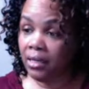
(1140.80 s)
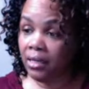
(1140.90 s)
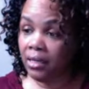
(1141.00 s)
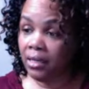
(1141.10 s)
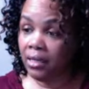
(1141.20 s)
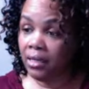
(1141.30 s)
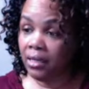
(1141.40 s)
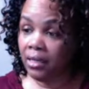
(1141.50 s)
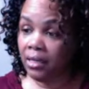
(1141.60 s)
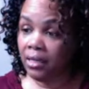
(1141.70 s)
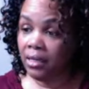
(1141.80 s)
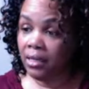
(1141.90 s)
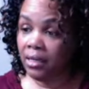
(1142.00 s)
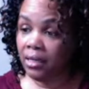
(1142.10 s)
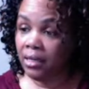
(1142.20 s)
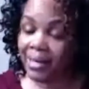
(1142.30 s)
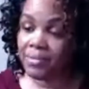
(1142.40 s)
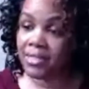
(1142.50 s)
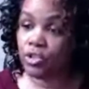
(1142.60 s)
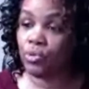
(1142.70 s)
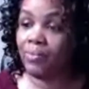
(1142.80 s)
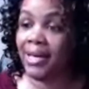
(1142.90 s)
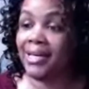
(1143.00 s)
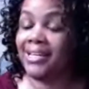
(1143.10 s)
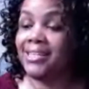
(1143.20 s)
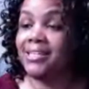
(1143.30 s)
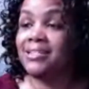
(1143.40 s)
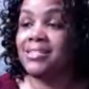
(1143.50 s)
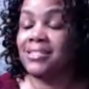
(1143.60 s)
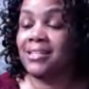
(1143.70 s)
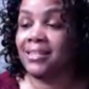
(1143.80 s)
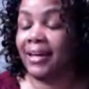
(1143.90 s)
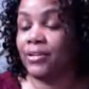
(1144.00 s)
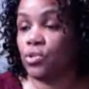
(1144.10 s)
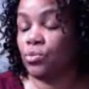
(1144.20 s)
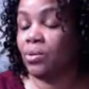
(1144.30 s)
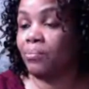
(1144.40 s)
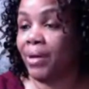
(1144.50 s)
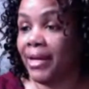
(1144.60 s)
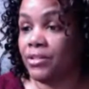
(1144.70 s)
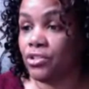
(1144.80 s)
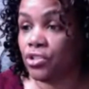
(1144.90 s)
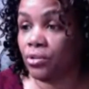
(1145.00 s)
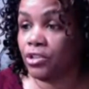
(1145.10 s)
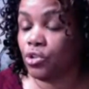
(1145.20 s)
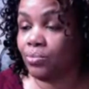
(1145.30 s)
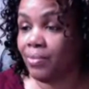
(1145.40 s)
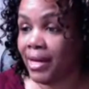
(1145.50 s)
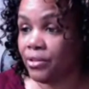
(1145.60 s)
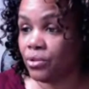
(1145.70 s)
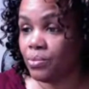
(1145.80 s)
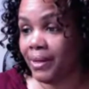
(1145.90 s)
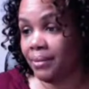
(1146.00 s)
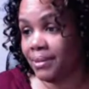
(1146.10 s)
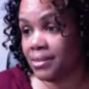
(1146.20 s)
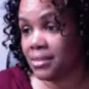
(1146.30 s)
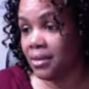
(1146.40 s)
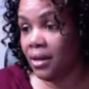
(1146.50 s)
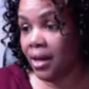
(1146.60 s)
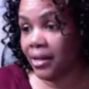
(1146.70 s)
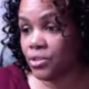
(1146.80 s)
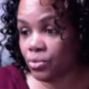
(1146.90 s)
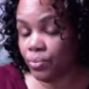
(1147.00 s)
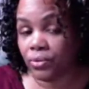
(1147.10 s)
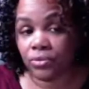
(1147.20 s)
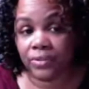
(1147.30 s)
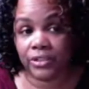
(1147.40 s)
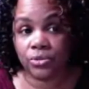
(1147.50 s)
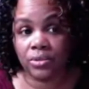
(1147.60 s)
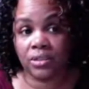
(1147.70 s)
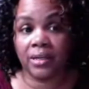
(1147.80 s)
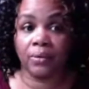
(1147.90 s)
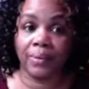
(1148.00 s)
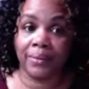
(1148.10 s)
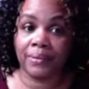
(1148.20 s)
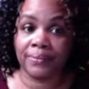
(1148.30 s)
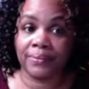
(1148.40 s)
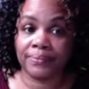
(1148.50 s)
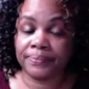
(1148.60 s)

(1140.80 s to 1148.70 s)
have to keep record of all the payments that you made, and then send that to the bank to show that you made those payments to prove that you did a down payment.